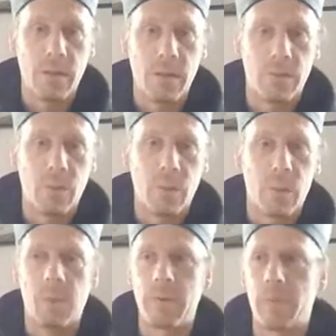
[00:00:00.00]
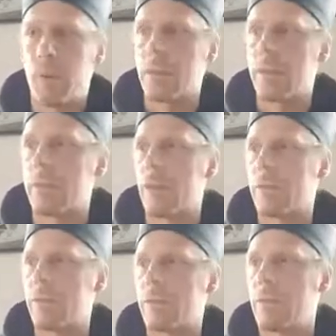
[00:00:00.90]
this, you probably practice
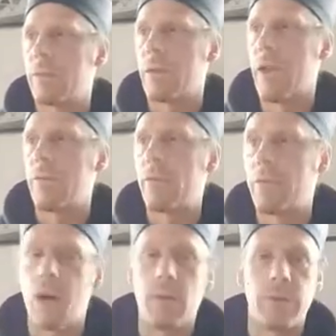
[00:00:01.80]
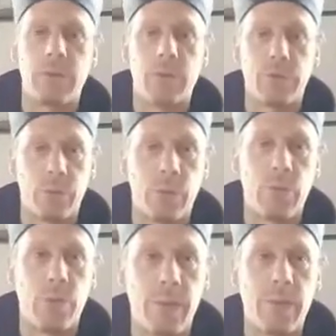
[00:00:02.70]
Daoism. Every Daoist should
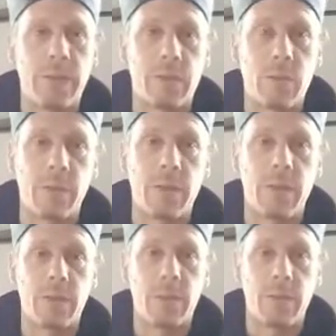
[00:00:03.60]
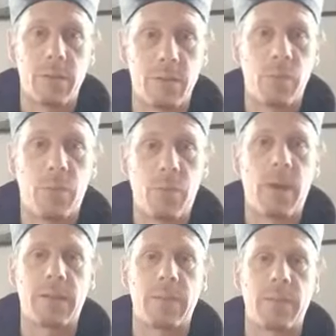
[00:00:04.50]
read scriptures, should
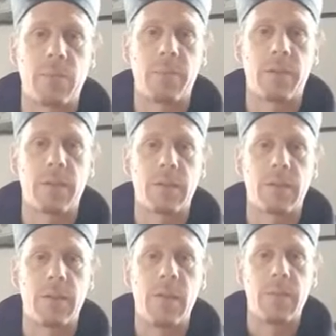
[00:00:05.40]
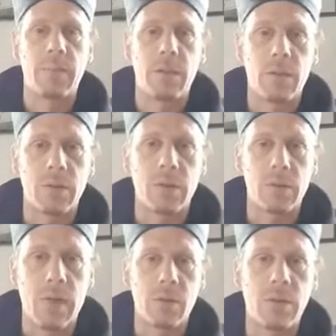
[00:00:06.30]
practice scriptures, because
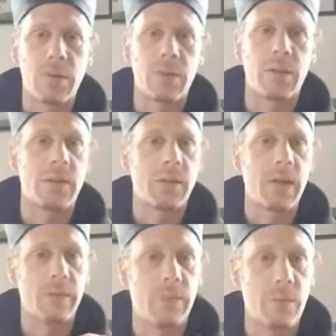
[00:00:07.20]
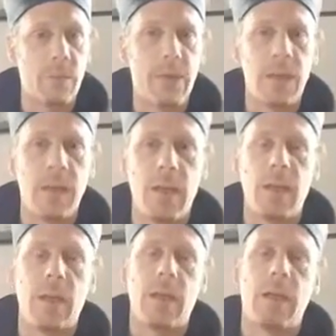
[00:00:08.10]
Dao Jing Shi, the 3
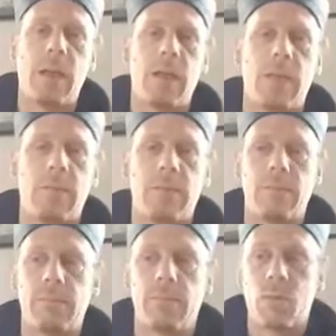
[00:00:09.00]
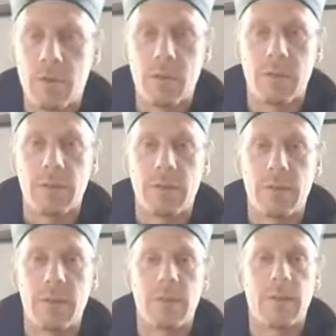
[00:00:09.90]
treasures
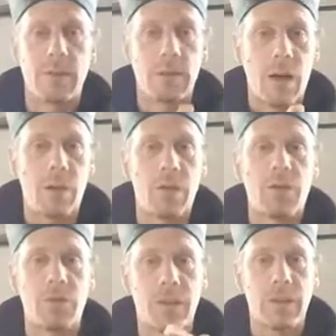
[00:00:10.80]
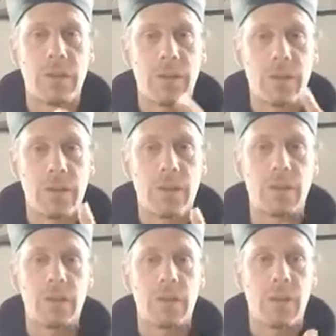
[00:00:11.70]
is Dao, Jing,
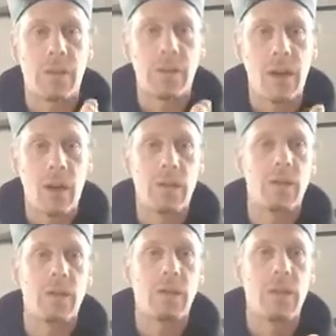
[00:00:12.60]
Shi. Dao